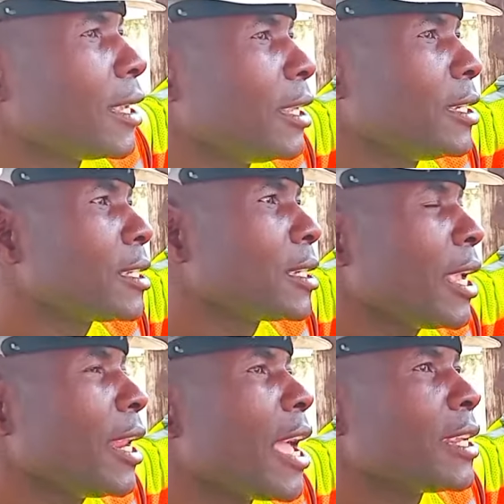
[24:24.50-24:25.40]
and
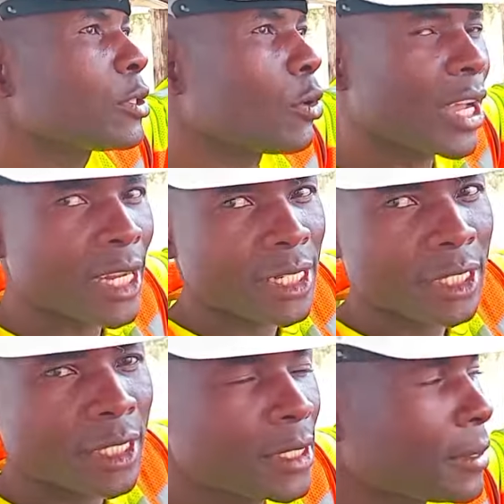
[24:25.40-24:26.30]
elite
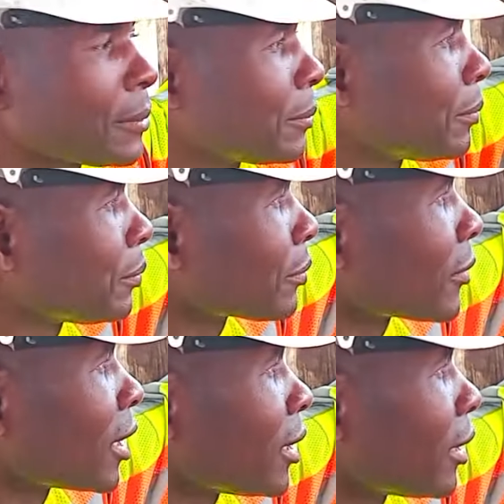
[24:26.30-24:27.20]
organizations.
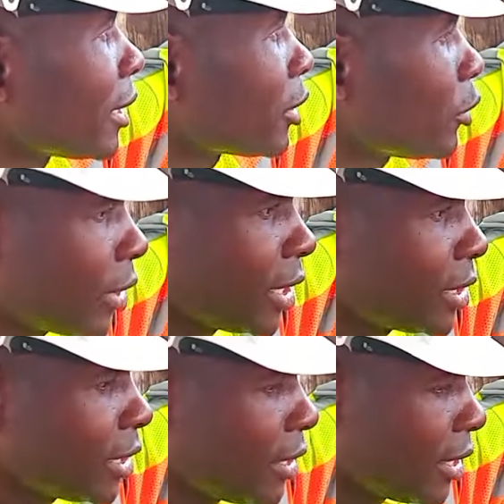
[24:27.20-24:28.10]
As you can
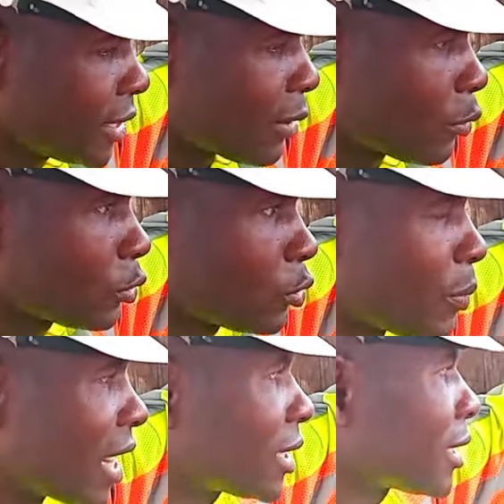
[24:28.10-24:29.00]
see, these are good,
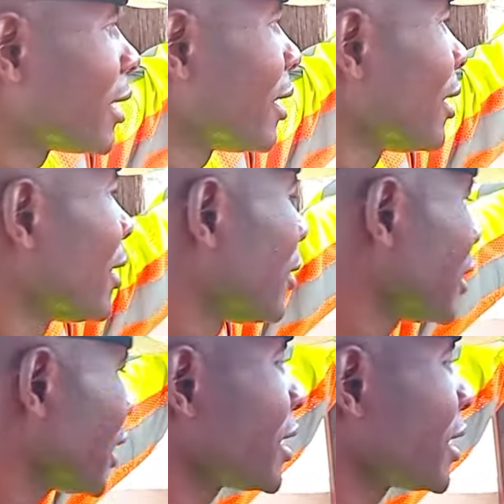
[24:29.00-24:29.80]
but this is